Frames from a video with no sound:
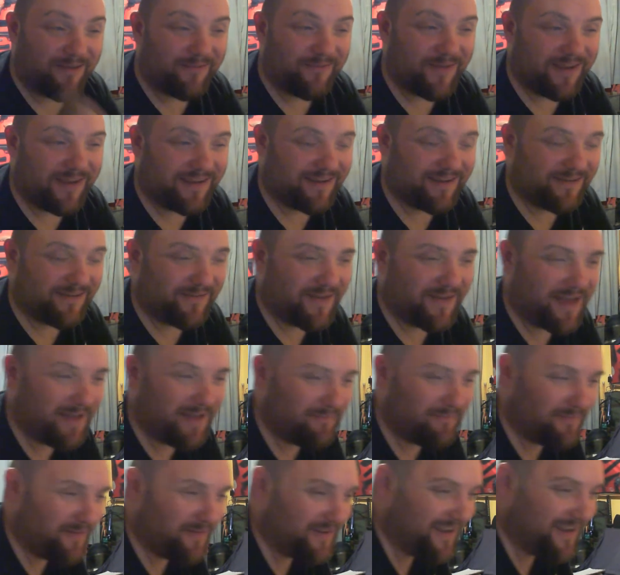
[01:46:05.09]
I'm thinking
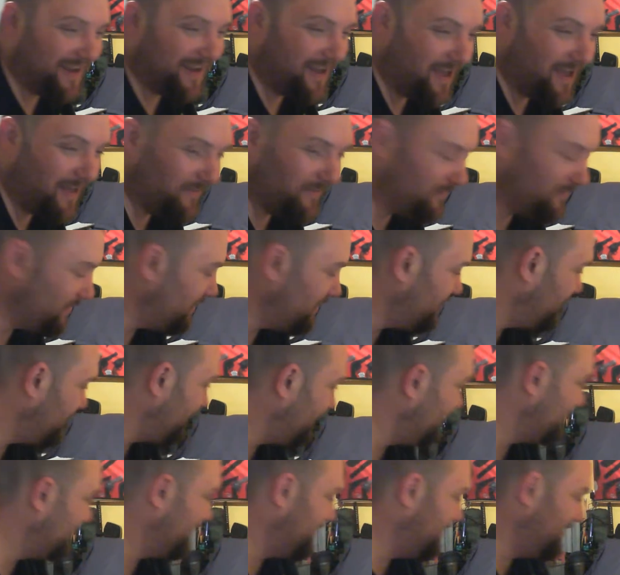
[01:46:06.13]
of King Arthur, and
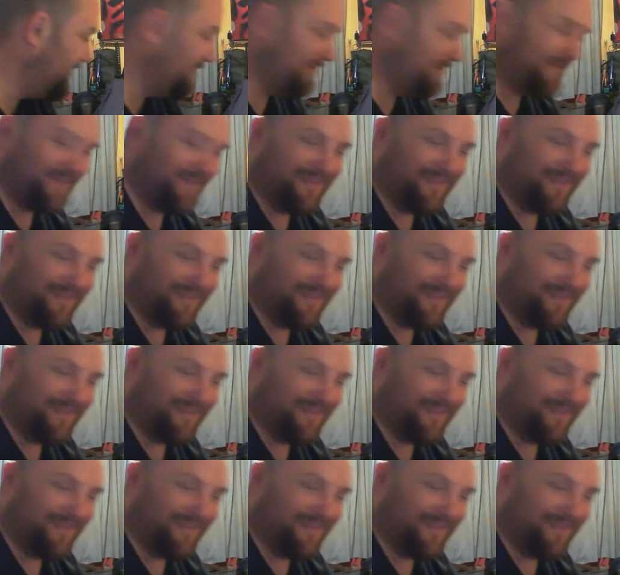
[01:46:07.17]
I don't know.